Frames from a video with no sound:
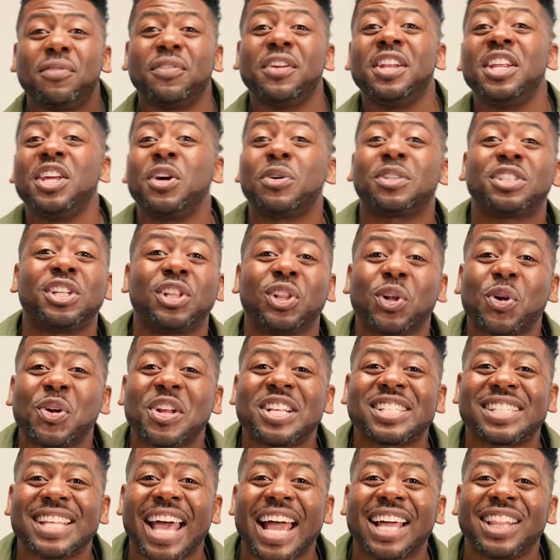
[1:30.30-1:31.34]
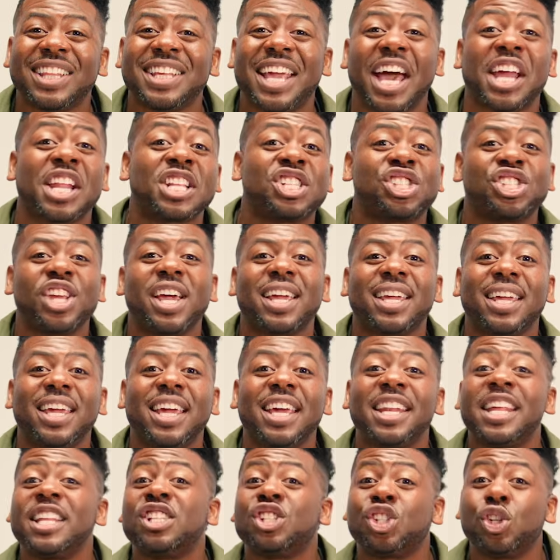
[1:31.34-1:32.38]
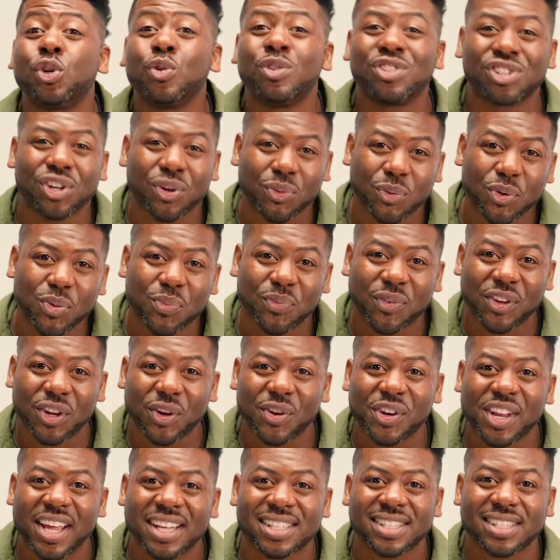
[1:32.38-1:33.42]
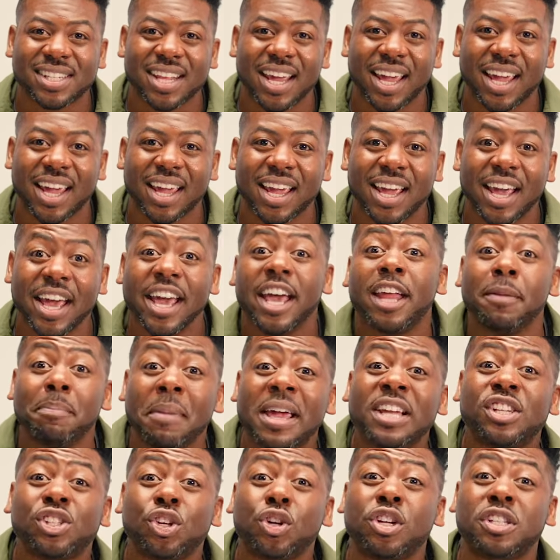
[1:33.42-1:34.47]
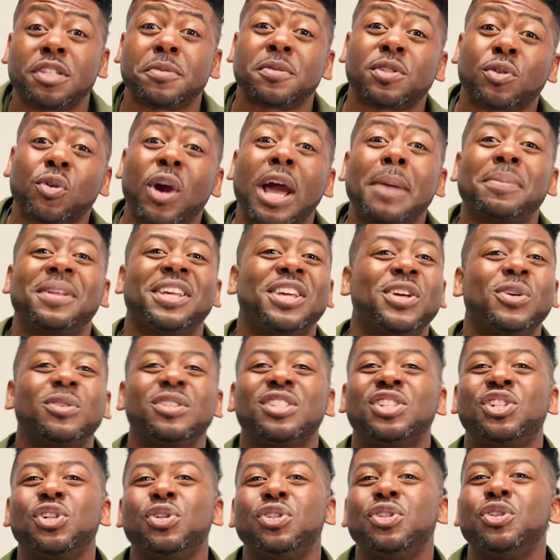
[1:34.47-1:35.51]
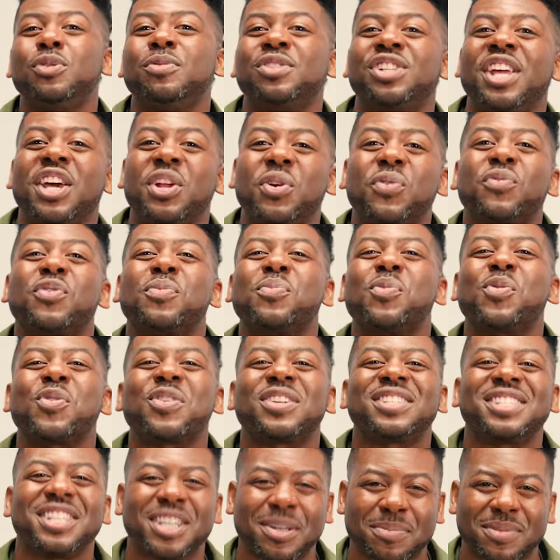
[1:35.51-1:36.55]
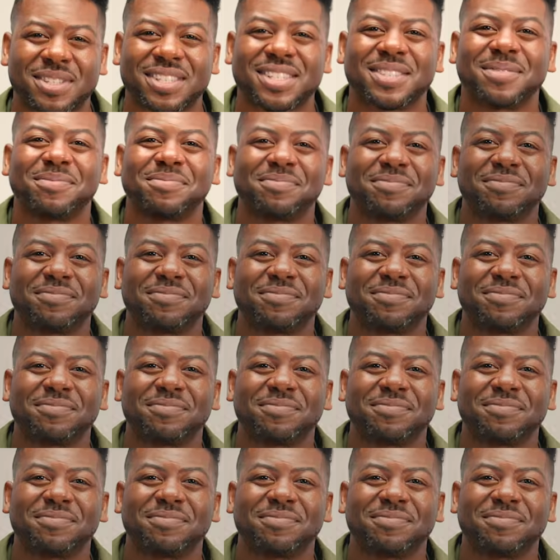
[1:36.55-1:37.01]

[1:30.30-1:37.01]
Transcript: video to learn exactly how to check in and choose your room for your next stay. And make sure to subscribe to Hilton's YouTube channel for more tips.